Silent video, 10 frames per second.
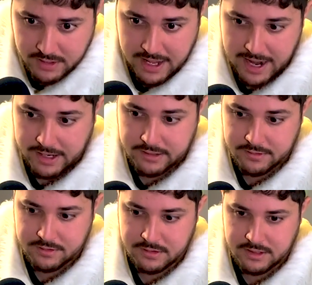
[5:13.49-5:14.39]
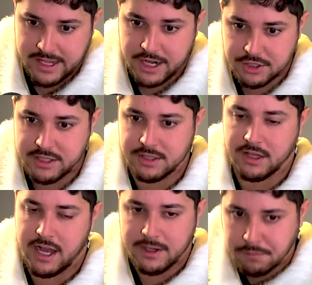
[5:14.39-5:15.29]
And he actually has a
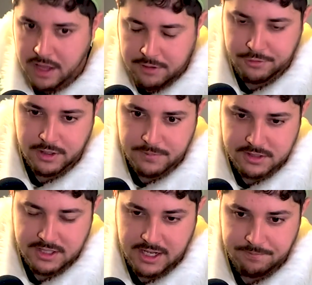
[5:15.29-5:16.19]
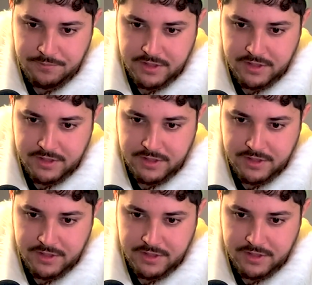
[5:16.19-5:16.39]
lineup block for him this time.